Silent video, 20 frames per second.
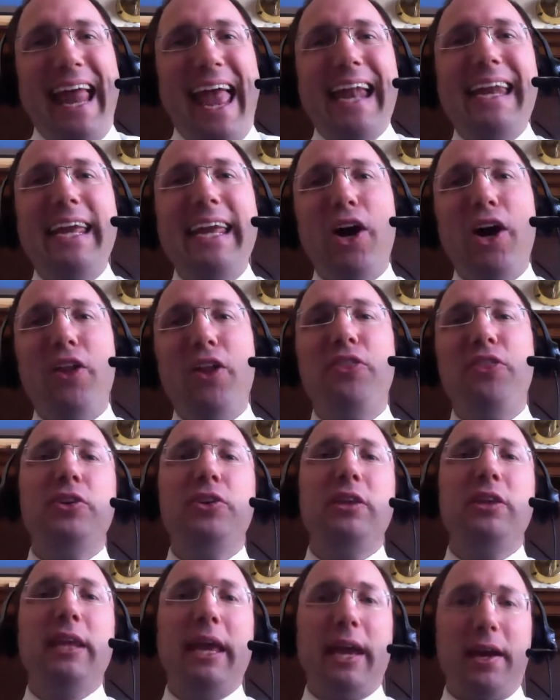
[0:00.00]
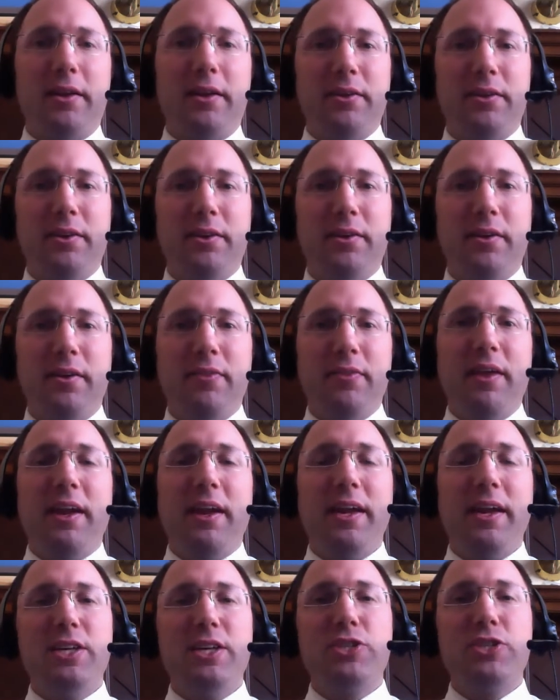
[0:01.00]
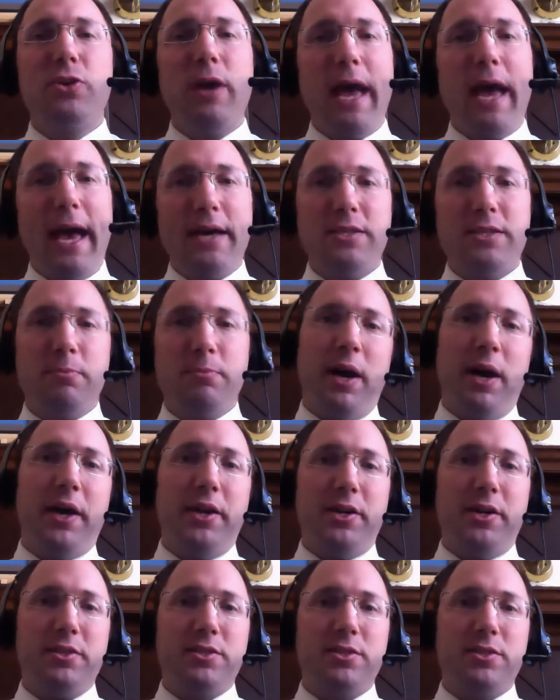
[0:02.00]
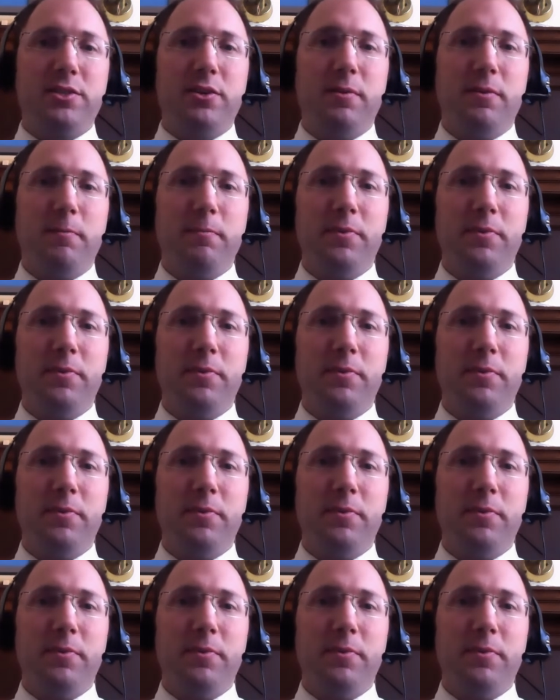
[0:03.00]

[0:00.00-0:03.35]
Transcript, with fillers: any other land that Israel has upon us.